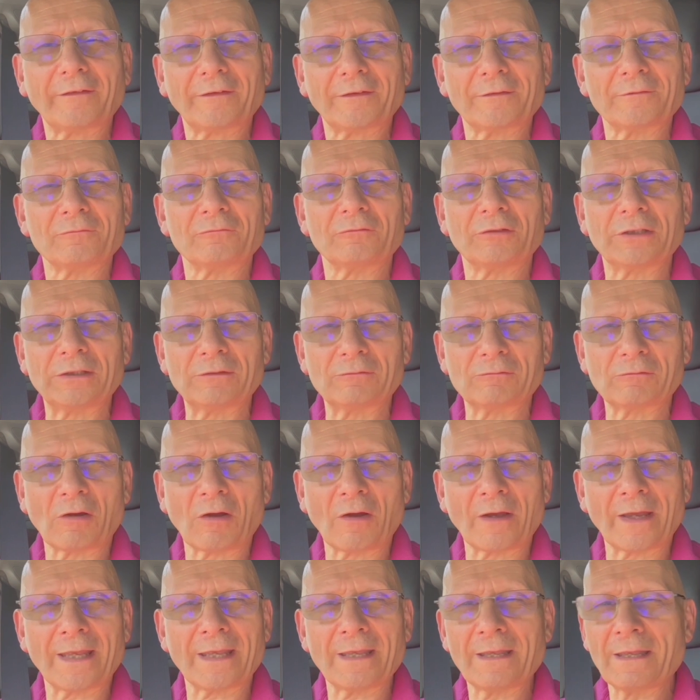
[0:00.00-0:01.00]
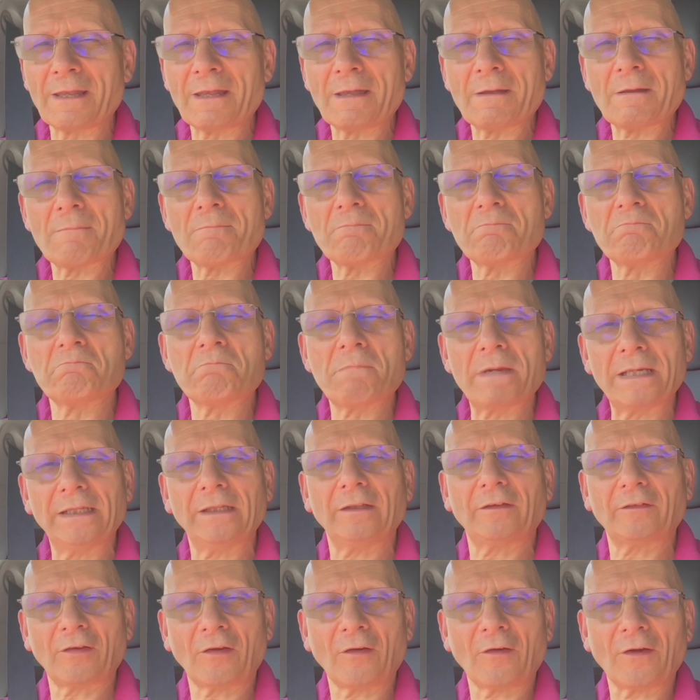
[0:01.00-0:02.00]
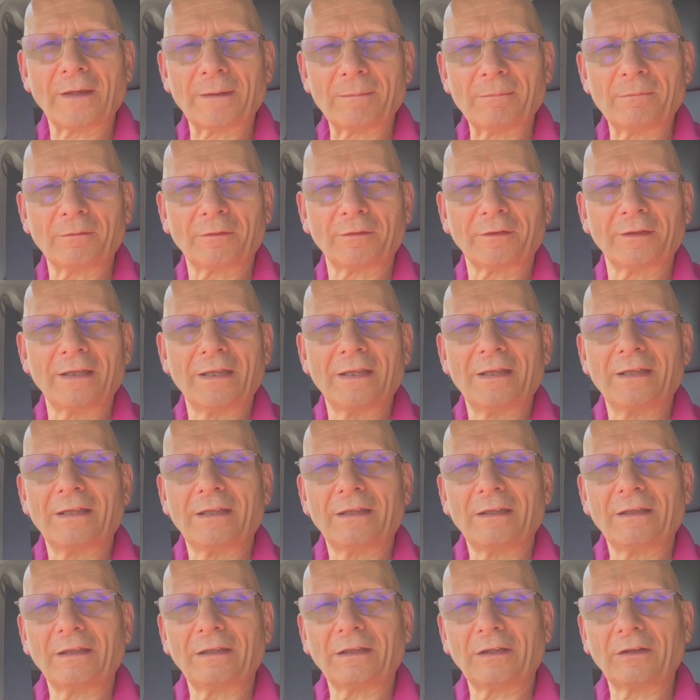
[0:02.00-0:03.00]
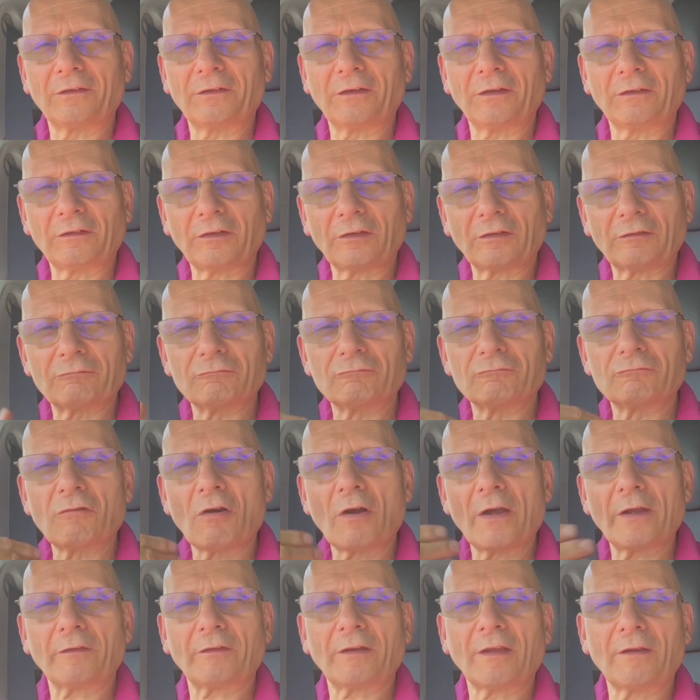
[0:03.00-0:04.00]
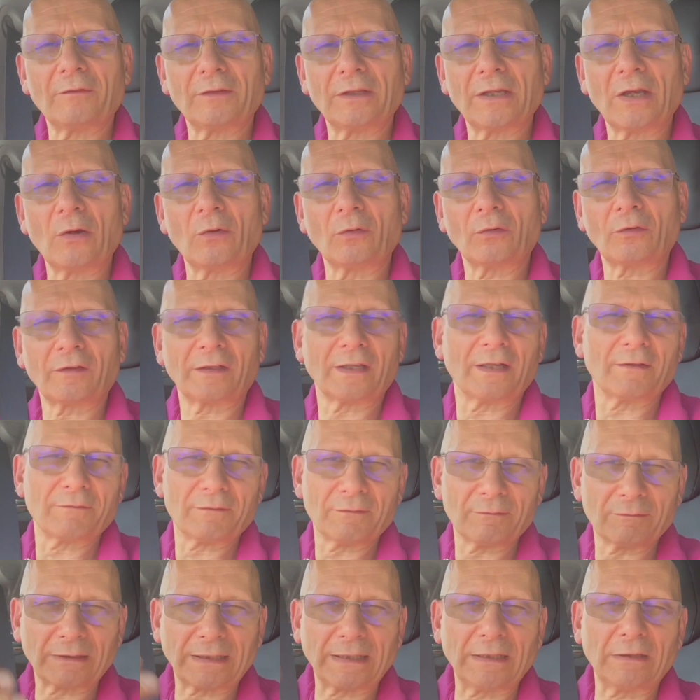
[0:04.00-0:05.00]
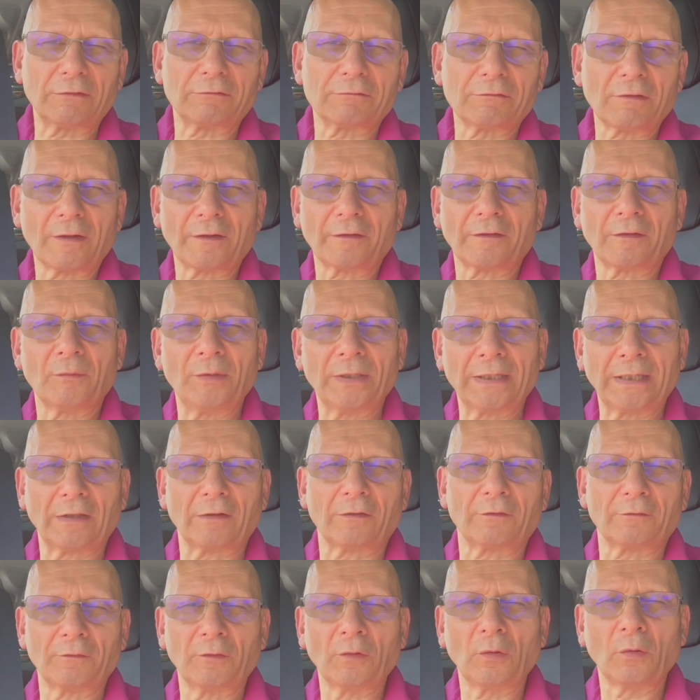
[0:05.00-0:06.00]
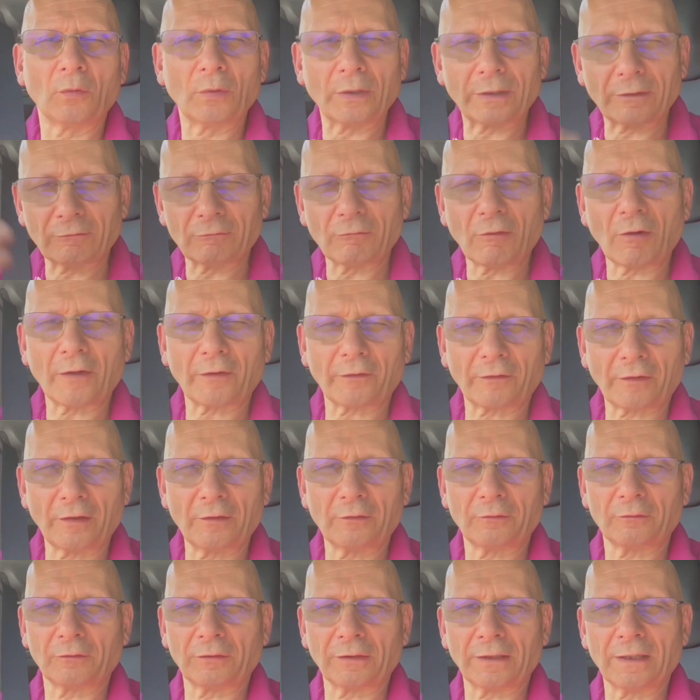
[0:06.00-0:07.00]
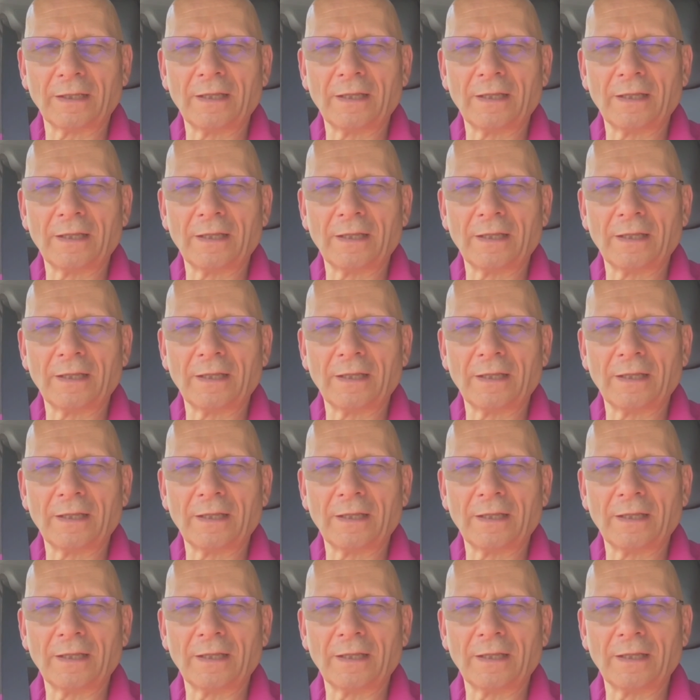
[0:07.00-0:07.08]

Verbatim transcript: and rewrite many times, because it just writes over the old stuff and keeps writing. When it gets full, it writes over it,